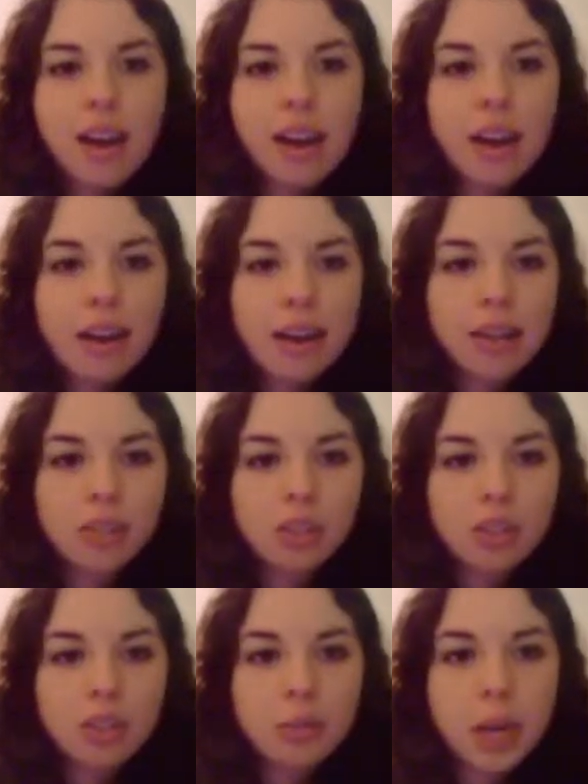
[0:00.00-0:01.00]
I
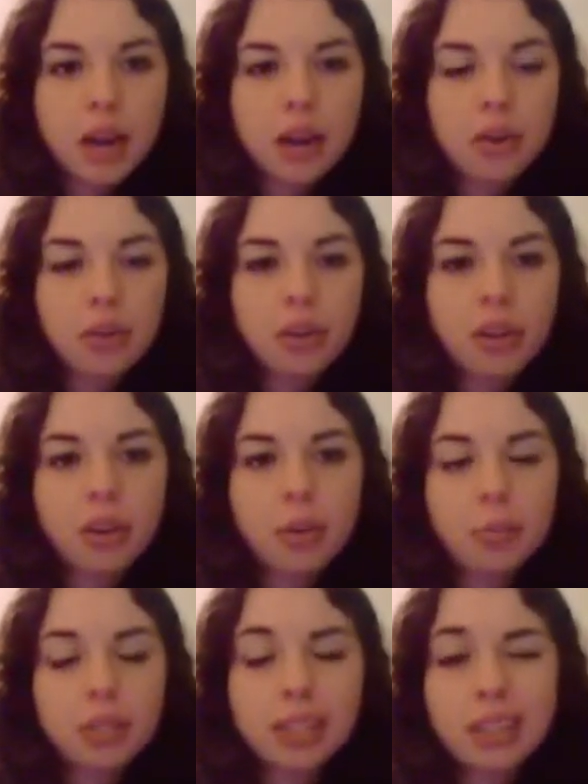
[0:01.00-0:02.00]
learned about
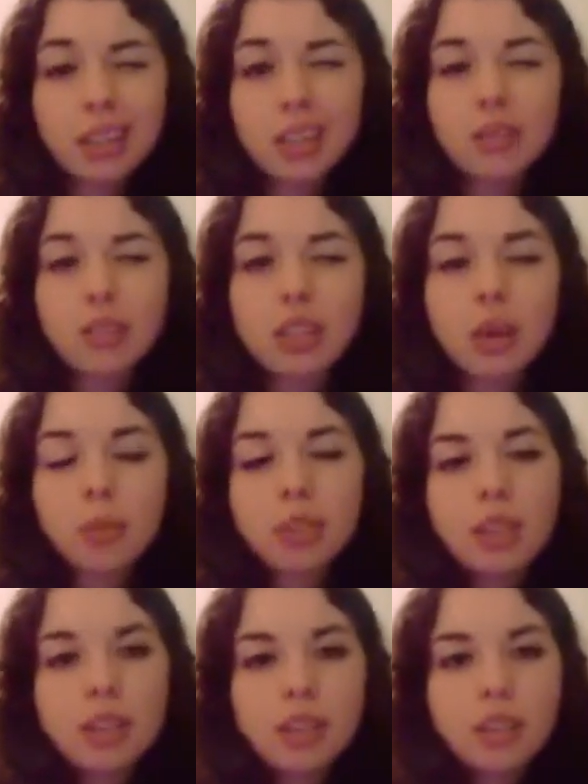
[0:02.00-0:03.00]
consecutive and
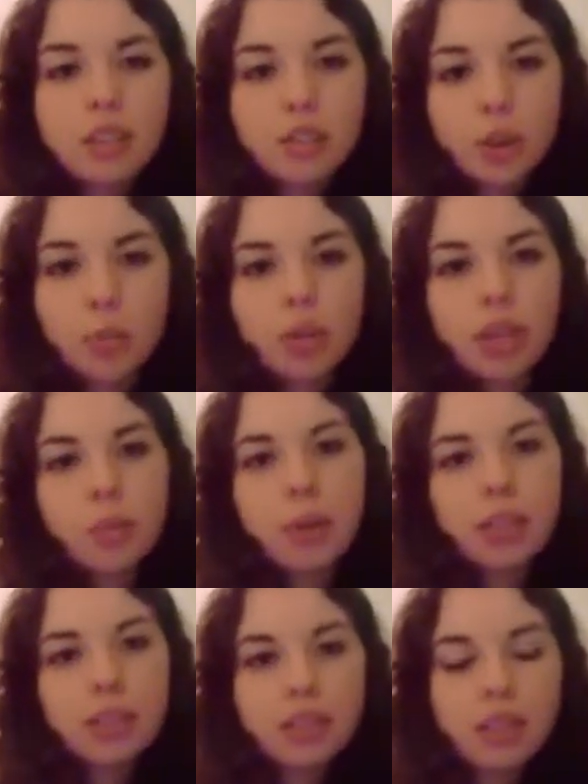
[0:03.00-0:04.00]
simultaneous interpreting.
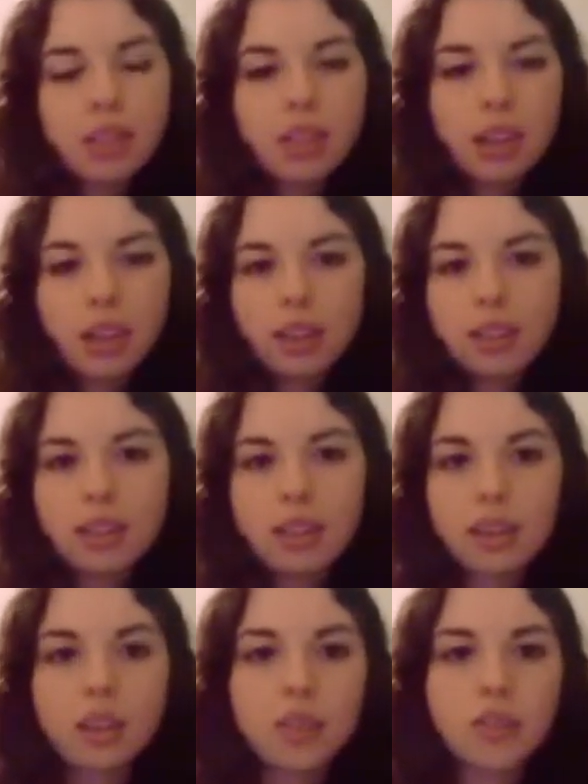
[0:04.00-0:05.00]
Basically, that
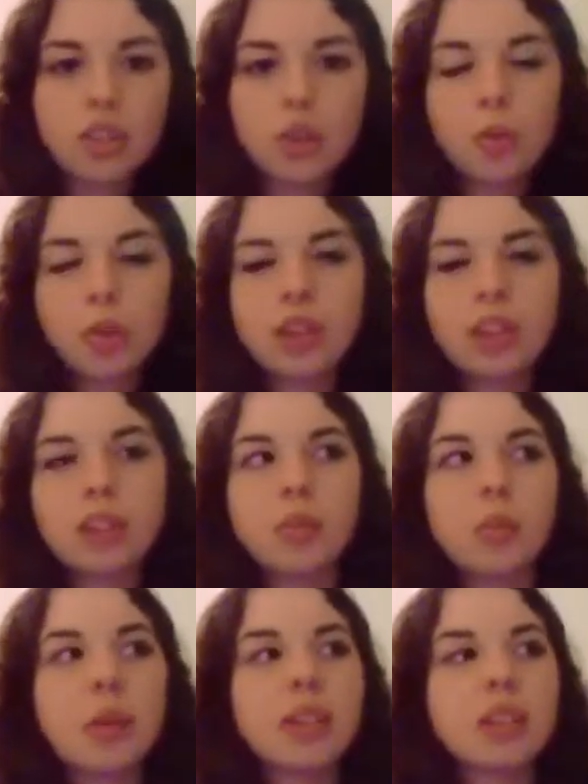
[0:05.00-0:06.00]
consecutive interpreting is
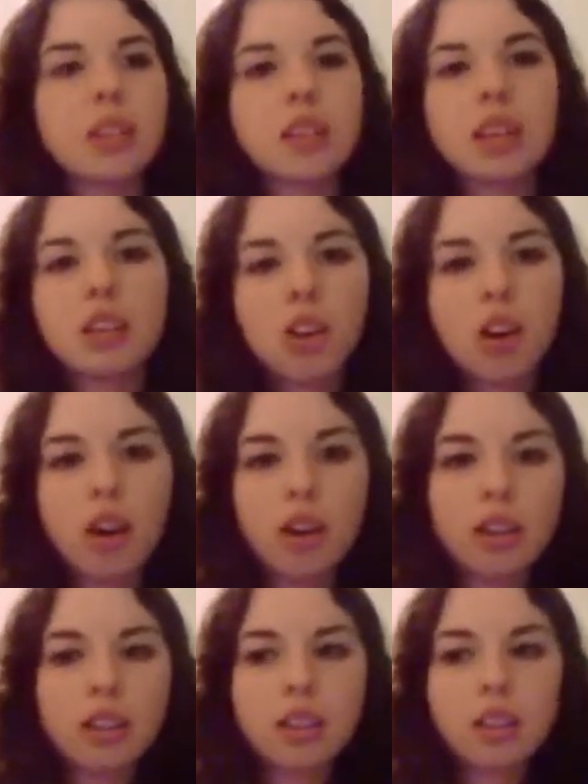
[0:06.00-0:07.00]
basically they
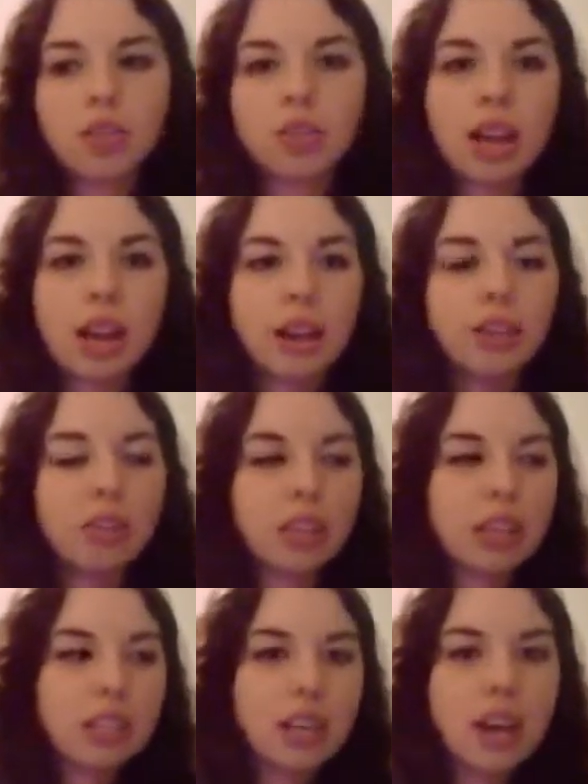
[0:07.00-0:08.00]
talk and then you sign, or
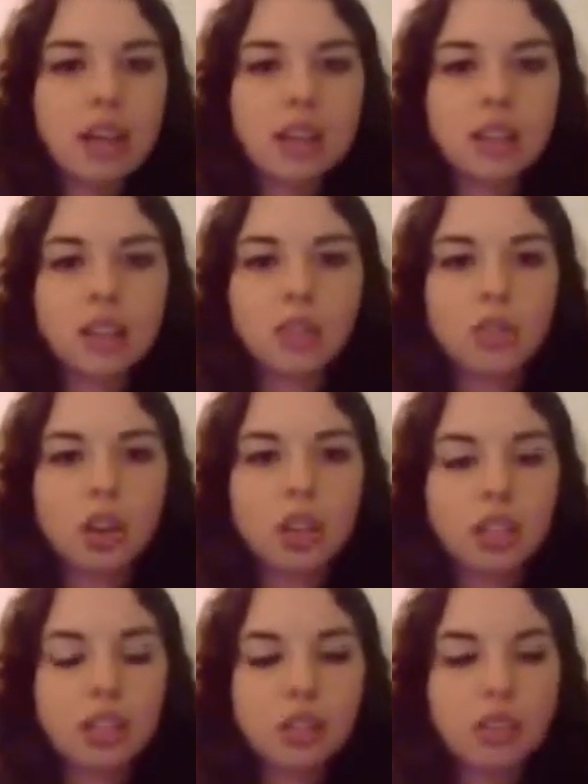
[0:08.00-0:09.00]
they sign and then you talk.
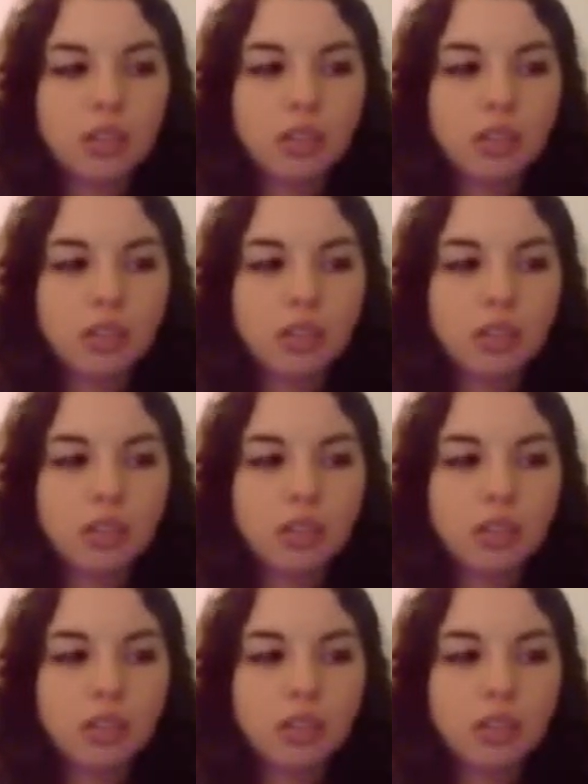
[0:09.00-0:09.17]
Like,